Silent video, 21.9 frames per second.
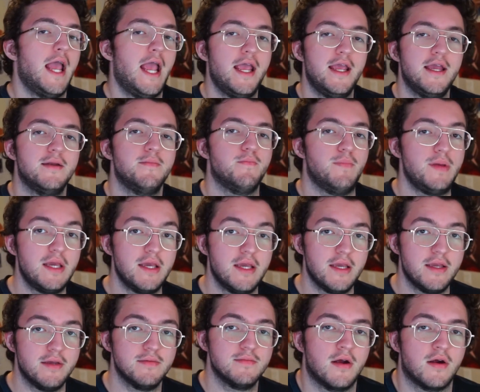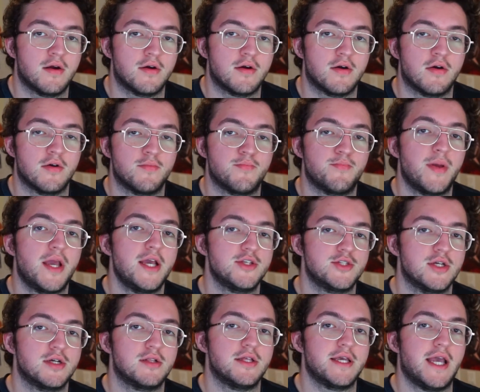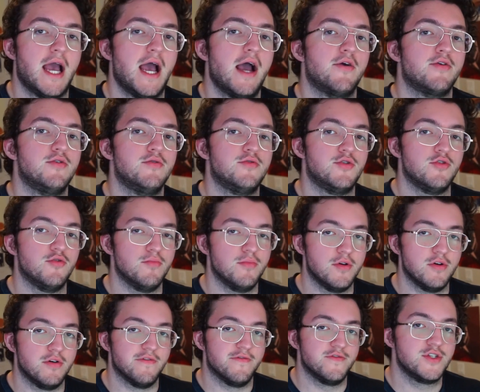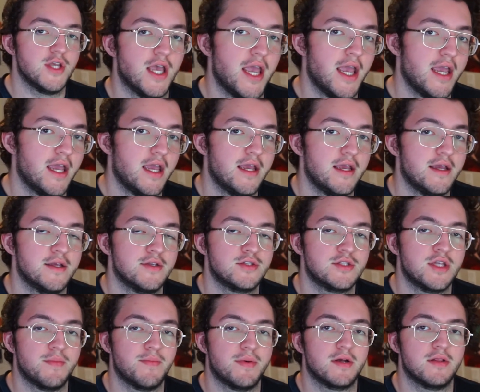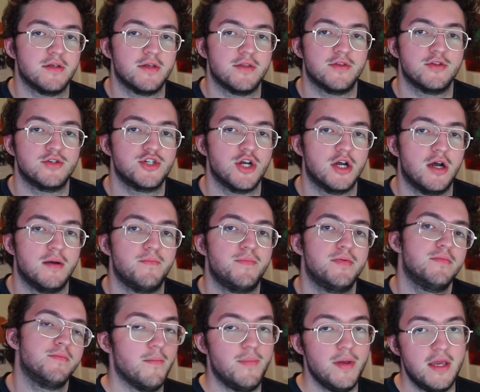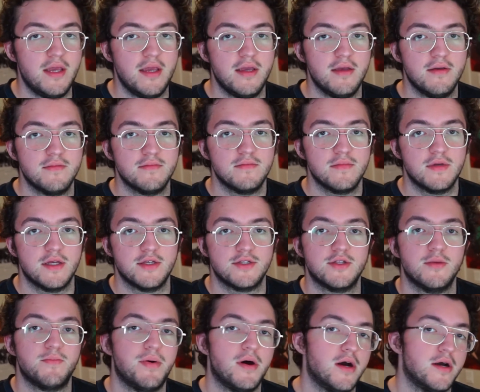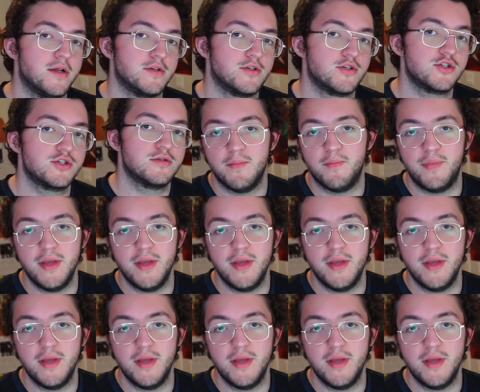A and B are basically how you do moves. A is typically the jump, B is the punch.